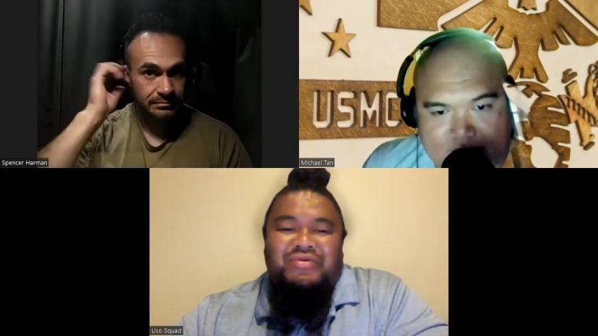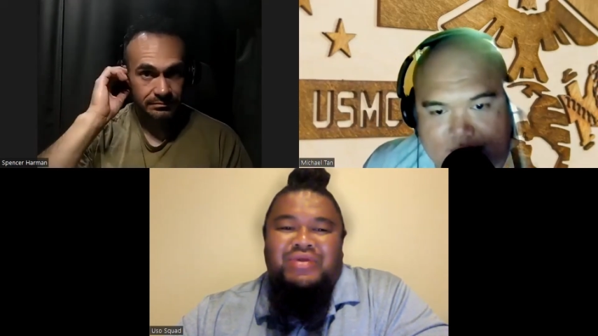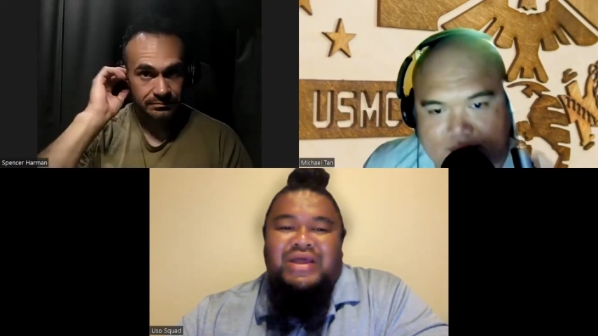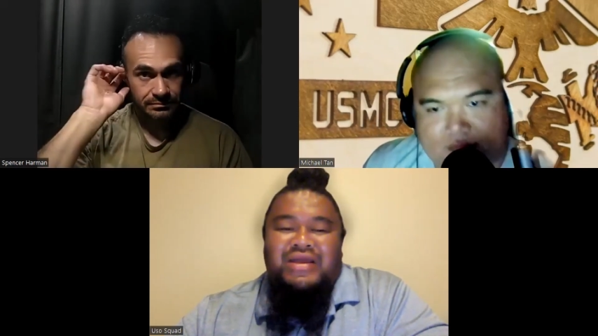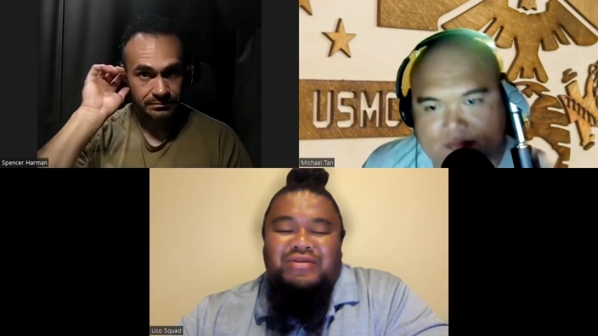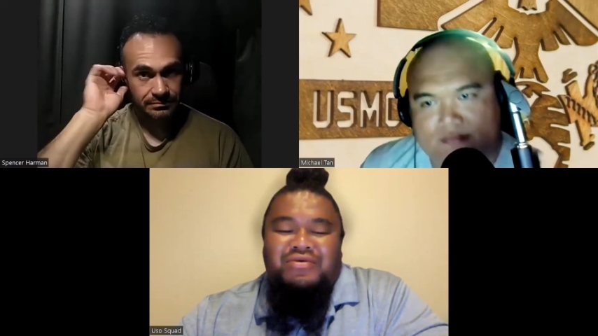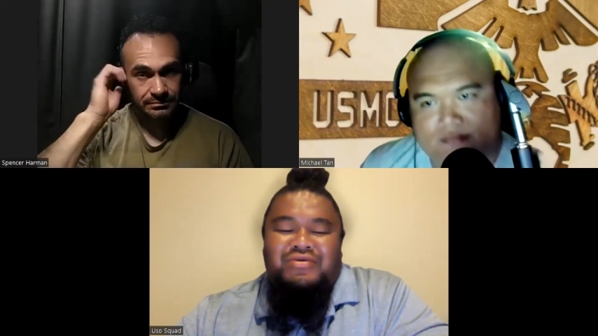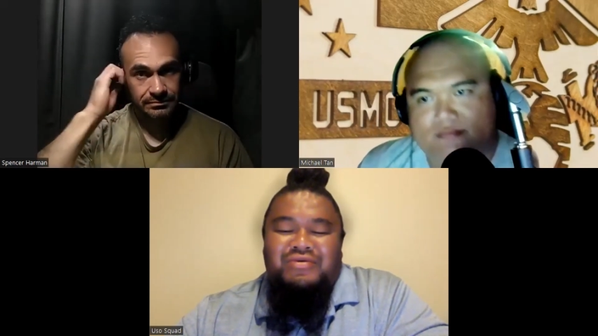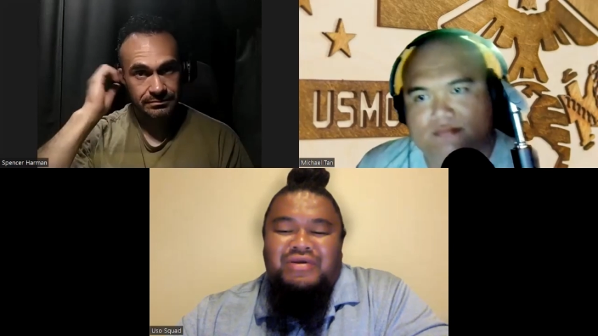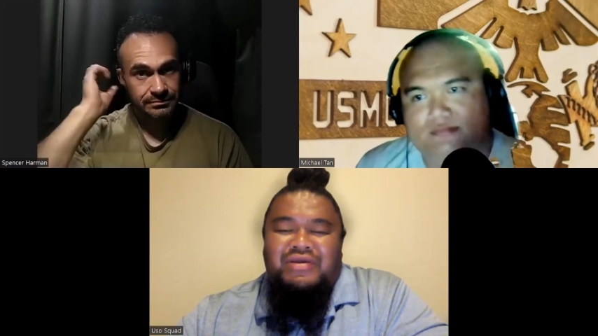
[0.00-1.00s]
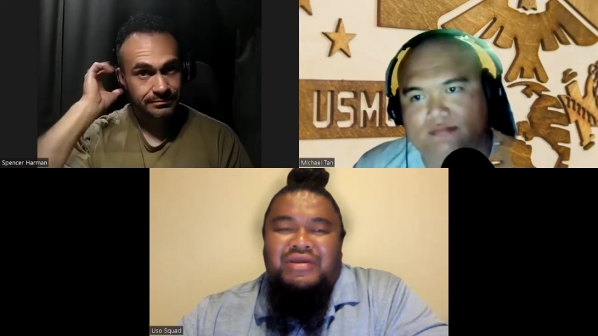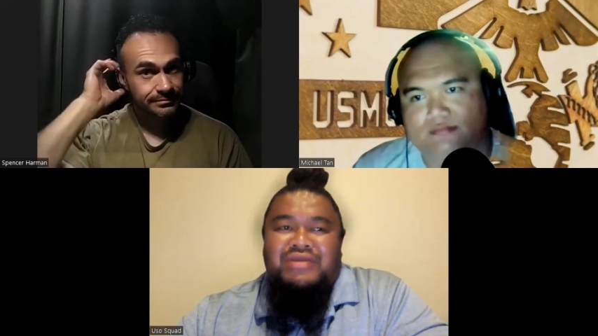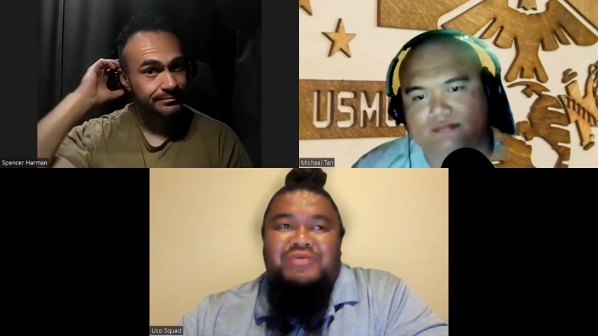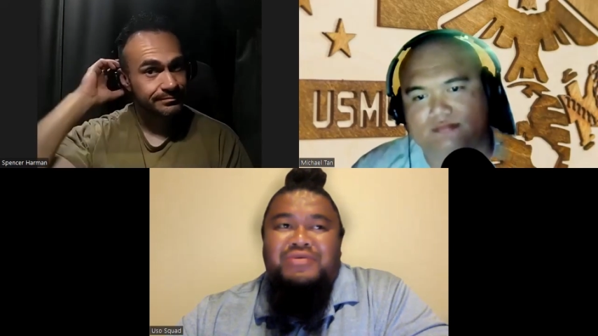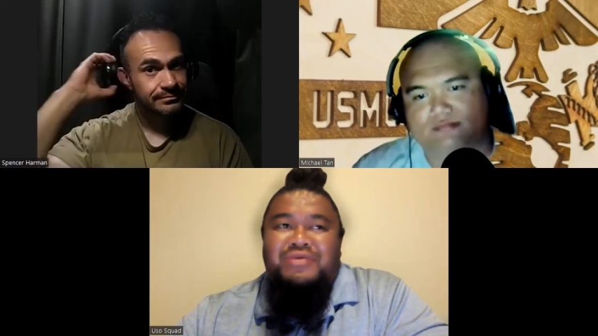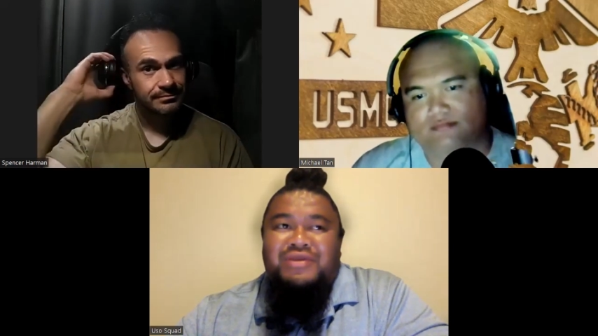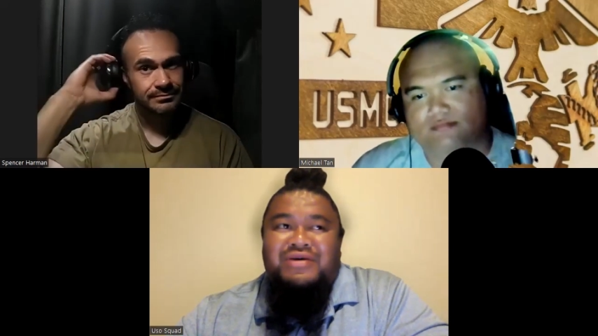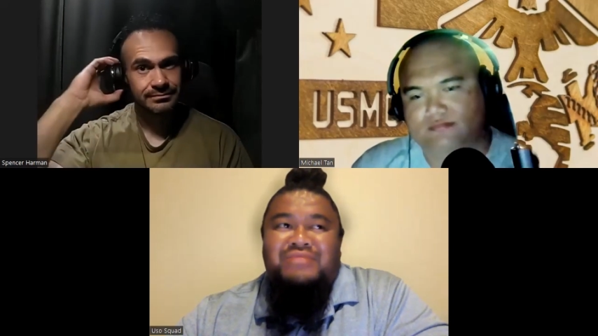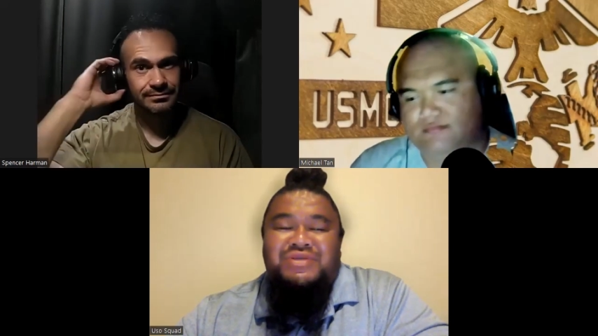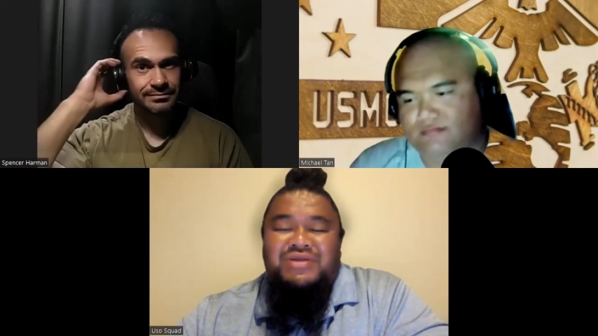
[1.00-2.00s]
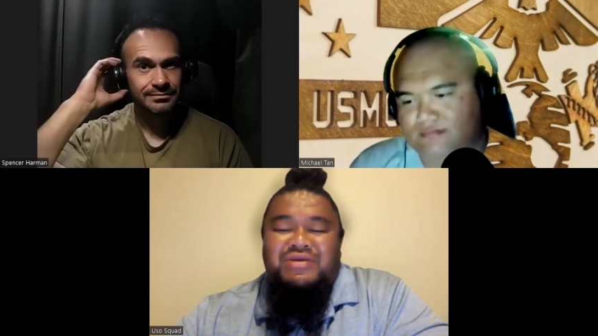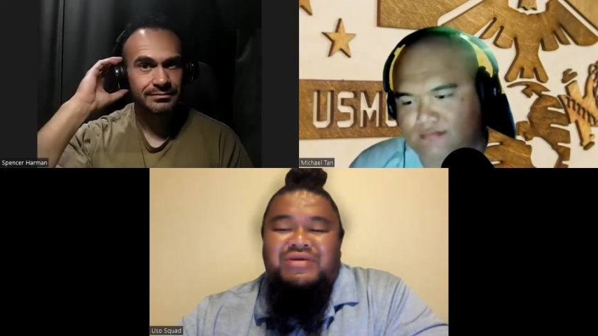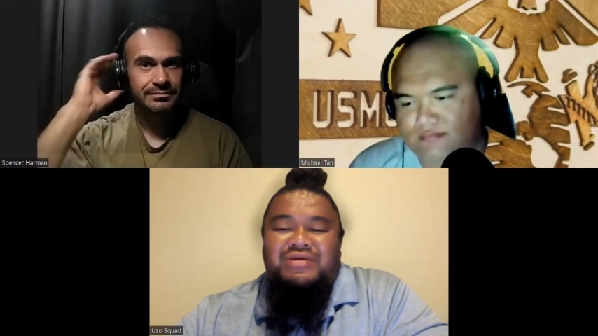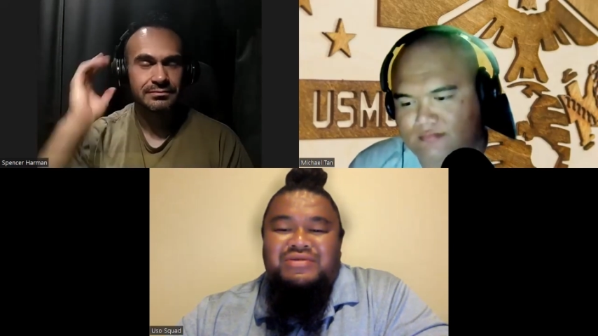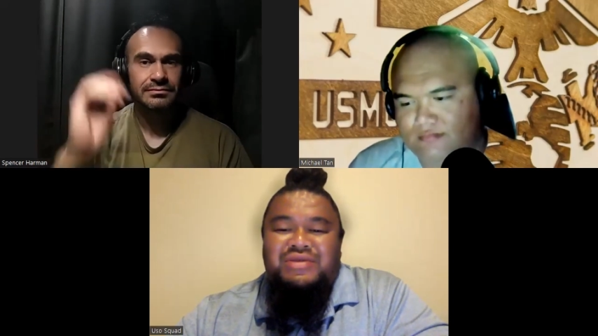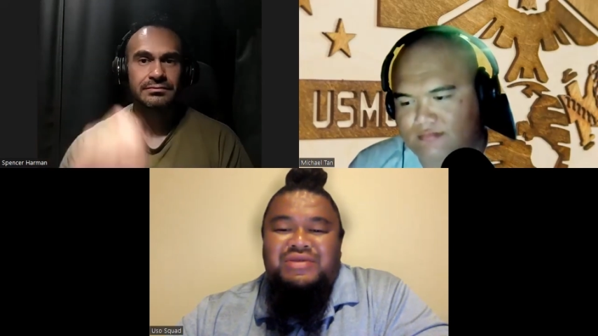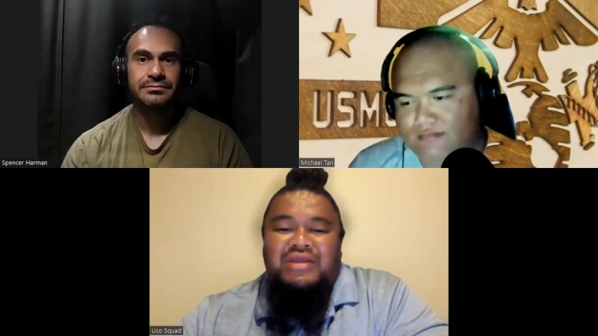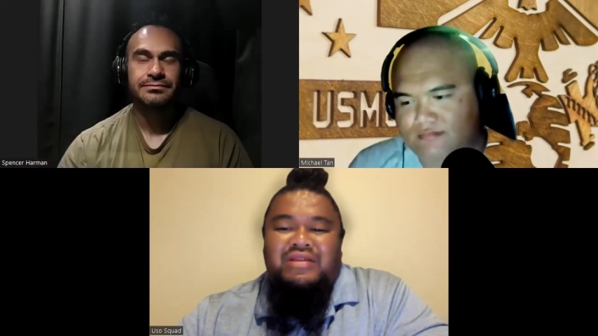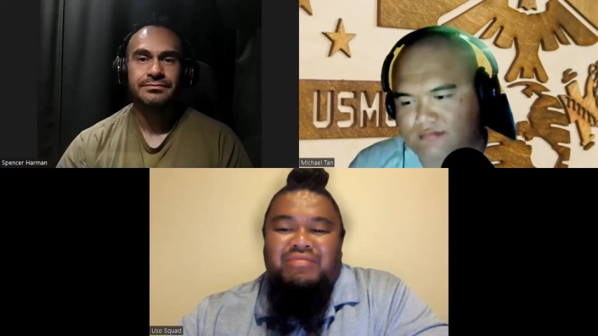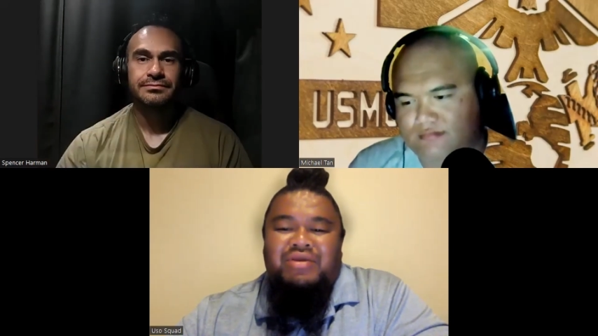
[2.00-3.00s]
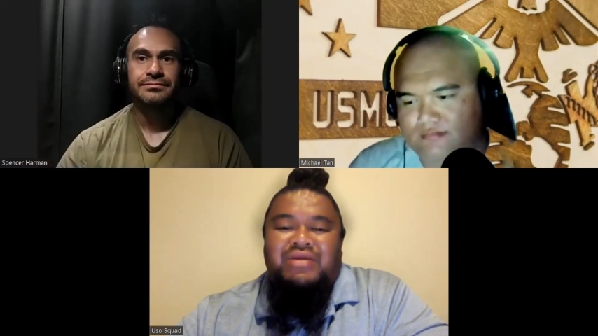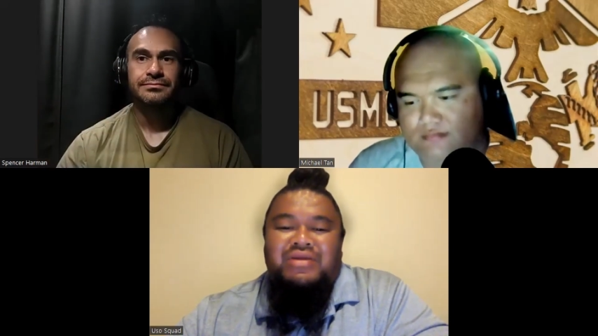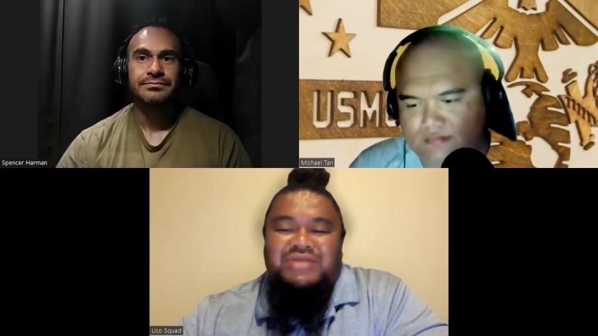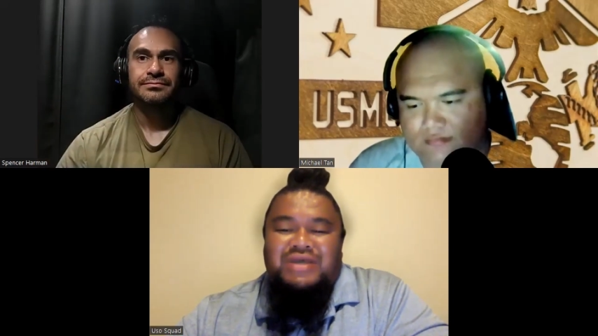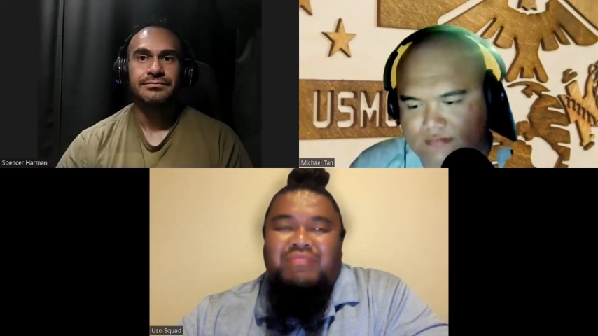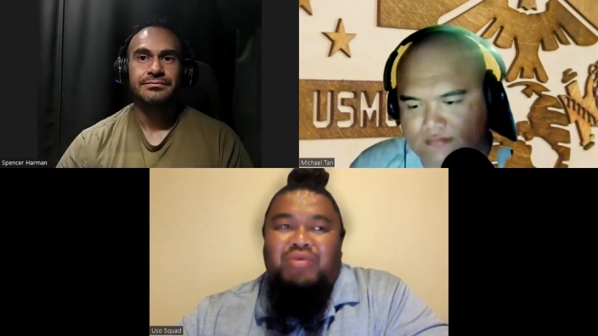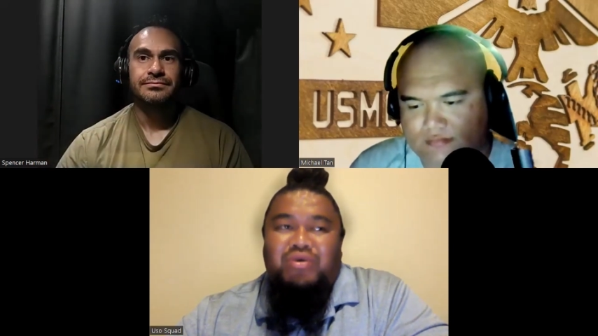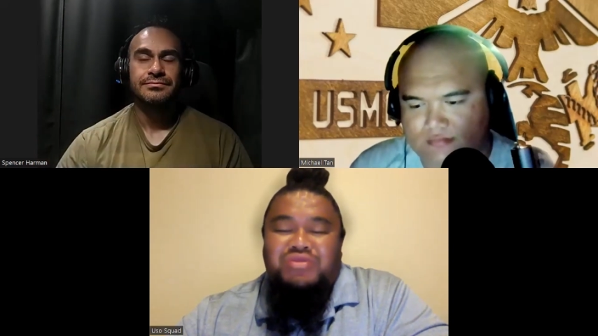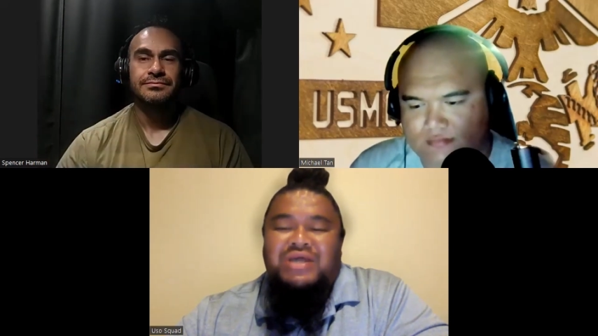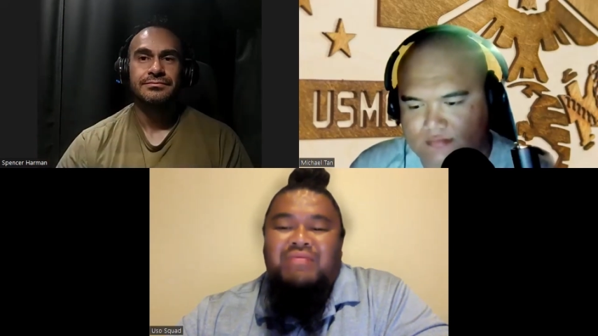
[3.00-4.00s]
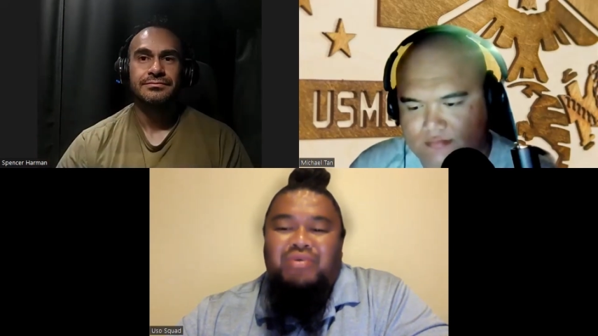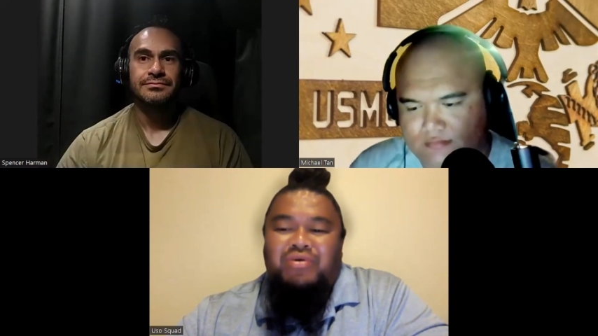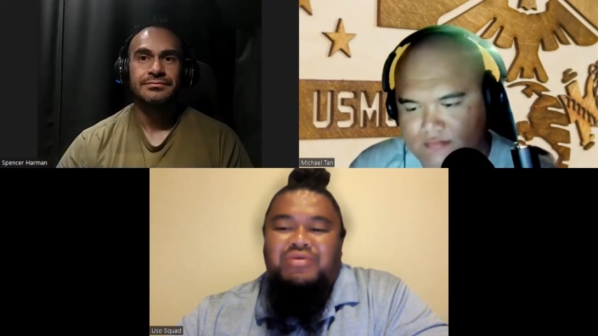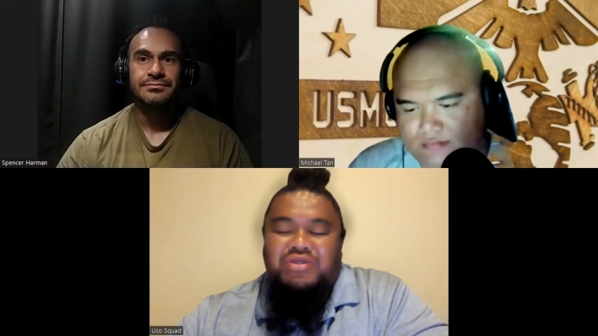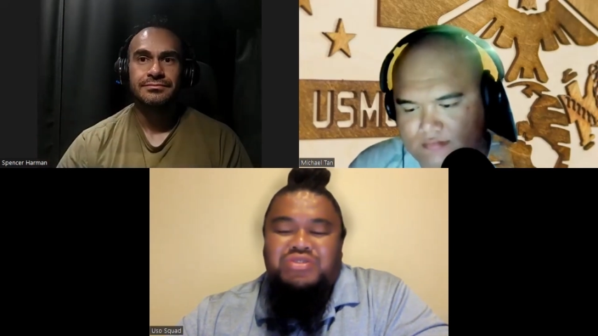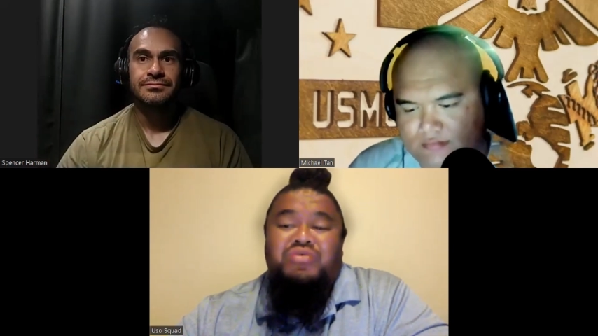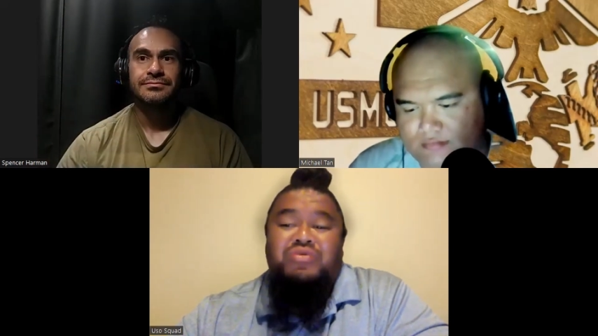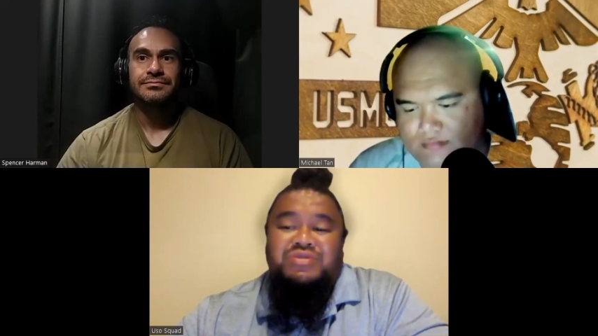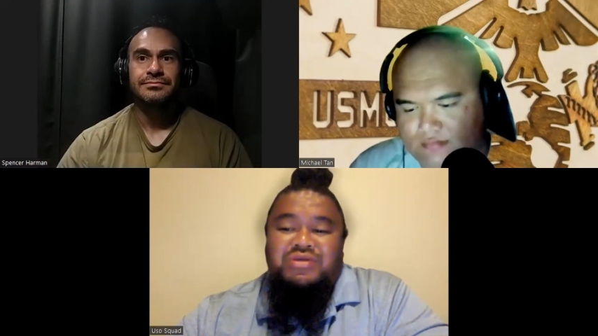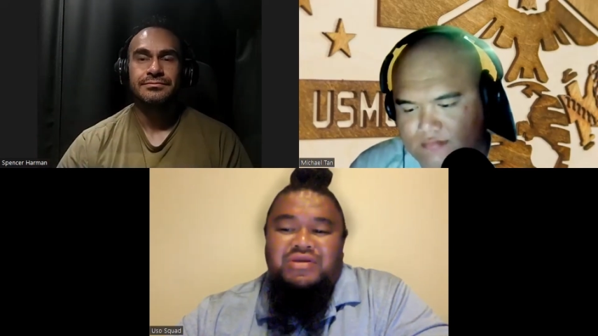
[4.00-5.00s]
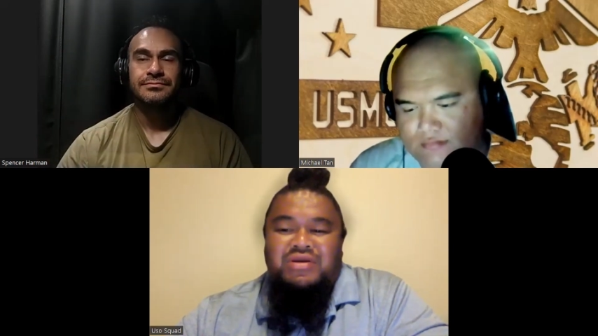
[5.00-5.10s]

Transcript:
Speaker 1: but I know it only comes here in American Samoa or Samoan shores.